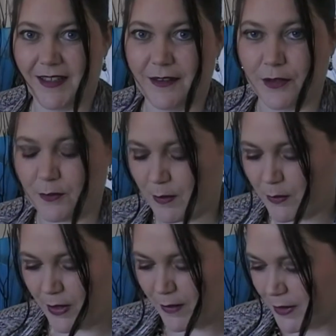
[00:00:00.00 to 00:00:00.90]
this bubble
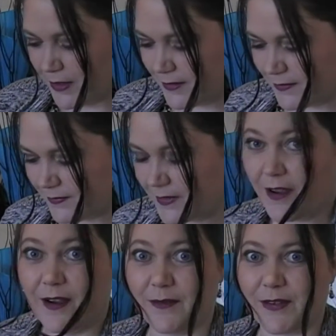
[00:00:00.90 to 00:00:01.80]
wrap.
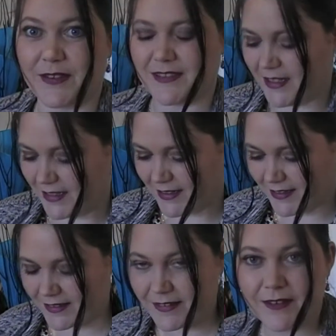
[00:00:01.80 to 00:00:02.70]
I'm so excited.
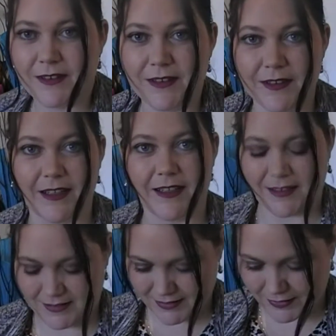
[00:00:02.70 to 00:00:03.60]
All right.
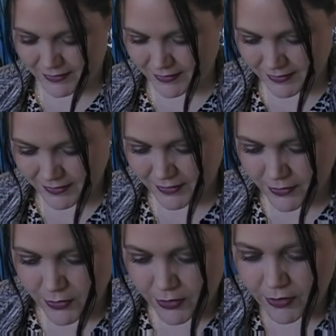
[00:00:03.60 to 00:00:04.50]
So,
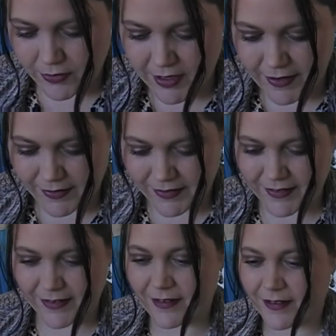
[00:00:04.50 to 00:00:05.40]
all right.
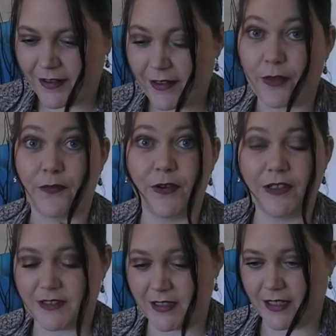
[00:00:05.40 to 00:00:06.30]
The
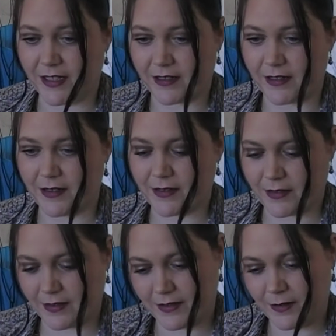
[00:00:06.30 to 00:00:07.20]
first thing
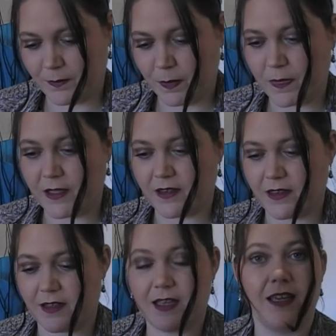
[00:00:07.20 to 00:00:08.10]
is
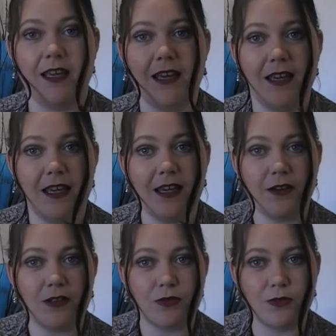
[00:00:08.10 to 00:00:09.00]
this
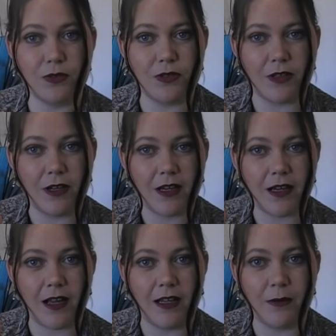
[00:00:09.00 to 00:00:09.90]
EcoTools
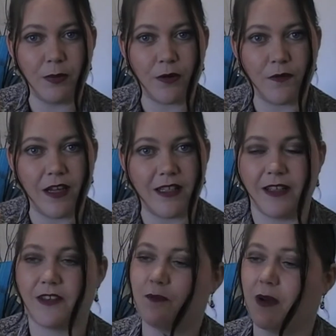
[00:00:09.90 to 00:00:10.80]
Color
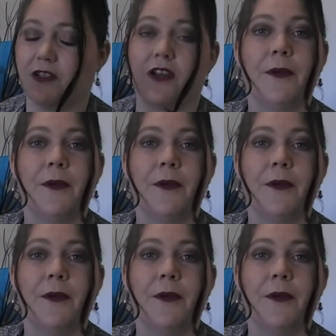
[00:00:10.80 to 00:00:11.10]
Perfecting Sponge.